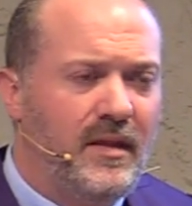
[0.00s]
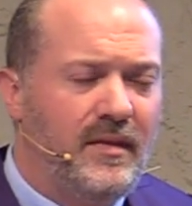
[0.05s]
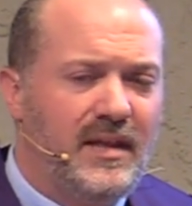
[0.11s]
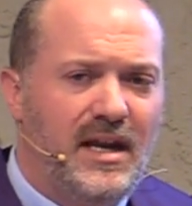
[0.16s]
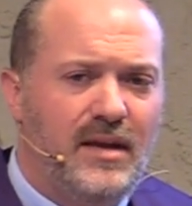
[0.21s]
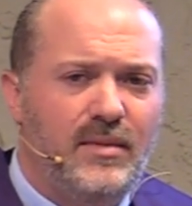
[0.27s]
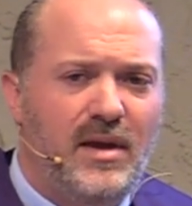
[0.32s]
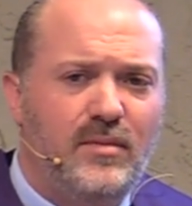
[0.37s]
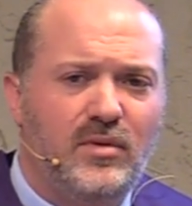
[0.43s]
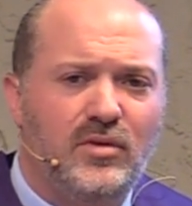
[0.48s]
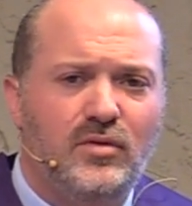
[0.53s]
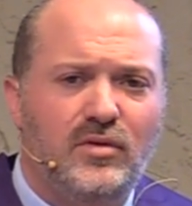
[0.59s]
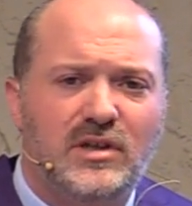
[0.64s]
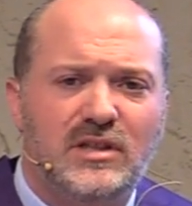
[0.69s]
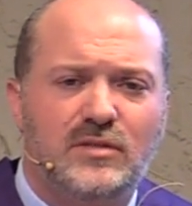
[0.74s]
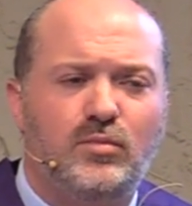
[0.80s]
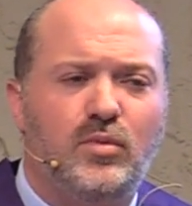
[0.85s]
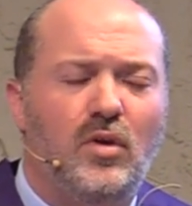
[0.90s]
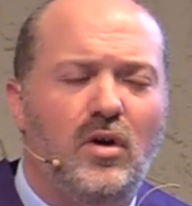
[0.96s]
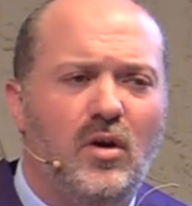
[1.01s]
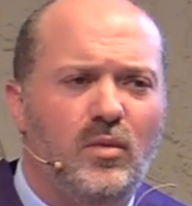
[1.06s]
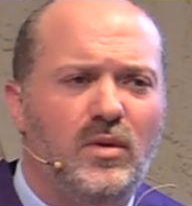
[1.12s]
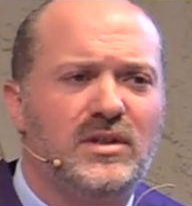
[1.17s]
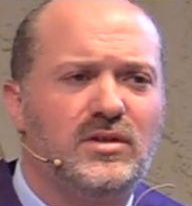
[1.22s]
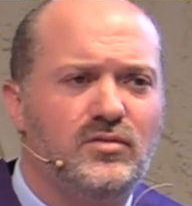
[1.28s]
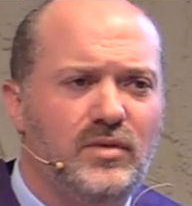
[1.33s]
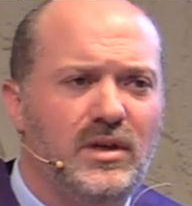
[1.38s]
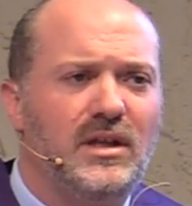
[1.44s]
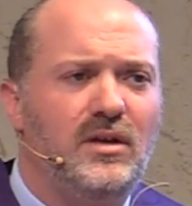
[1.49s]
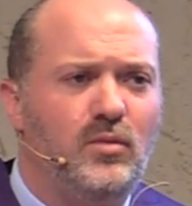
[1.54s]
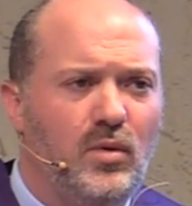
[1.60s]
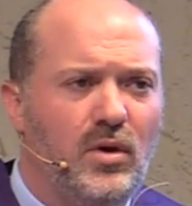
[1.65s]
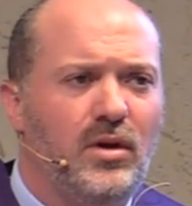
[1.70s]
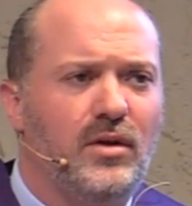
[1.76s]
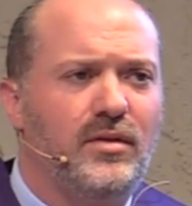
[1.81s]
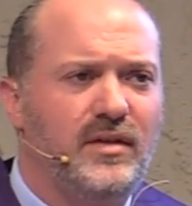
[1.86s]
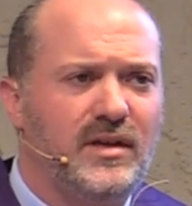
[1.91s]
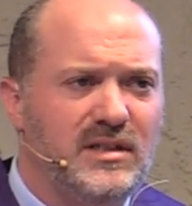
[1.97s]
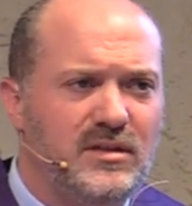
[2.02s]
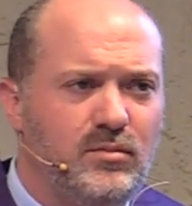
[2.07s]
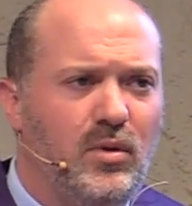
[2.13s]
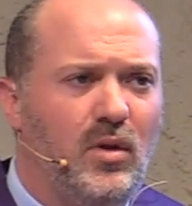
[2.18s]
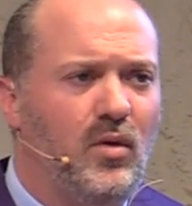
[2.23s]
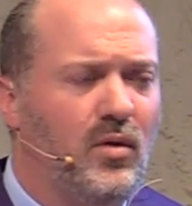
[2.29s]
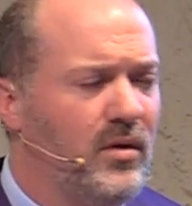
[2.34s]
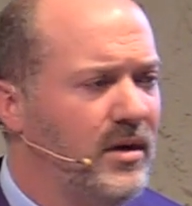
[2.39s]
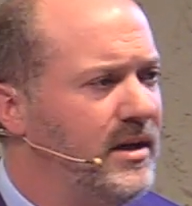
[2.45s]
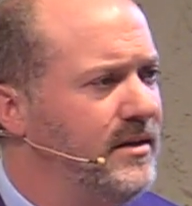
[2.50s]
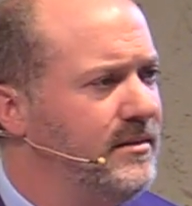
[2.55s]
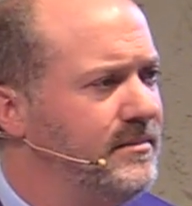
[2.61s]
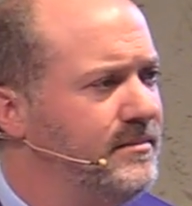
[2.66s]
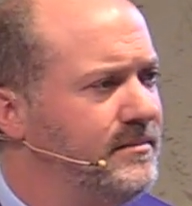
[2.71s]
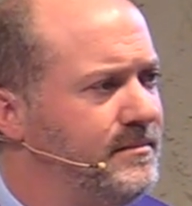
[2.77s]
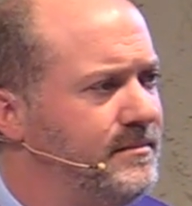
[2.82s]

that I'm able to explore what's really worth exploring.